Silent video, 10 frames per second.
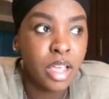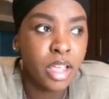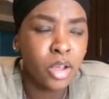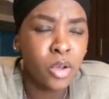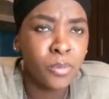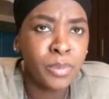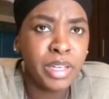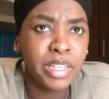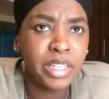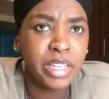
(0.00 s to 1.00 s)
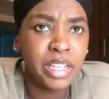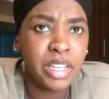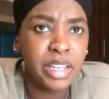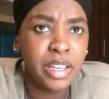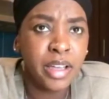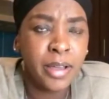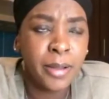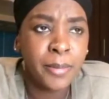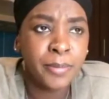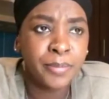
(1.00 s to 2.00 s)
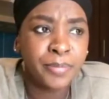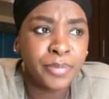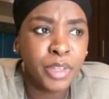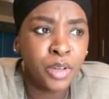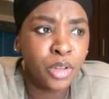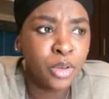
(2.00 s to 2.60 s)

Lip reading: and completely, you know,